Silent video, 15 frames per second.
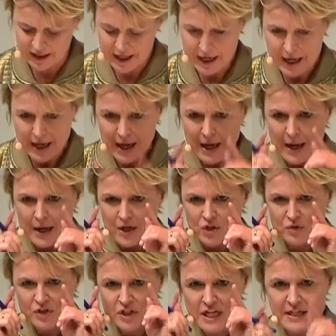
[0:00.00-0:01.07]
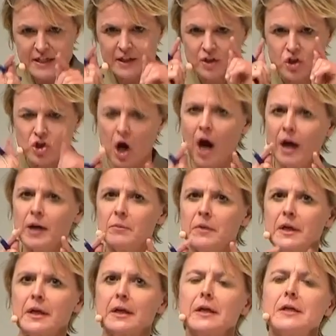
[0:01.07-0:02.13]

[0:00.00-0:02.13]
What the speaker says: it. Strategic autonomy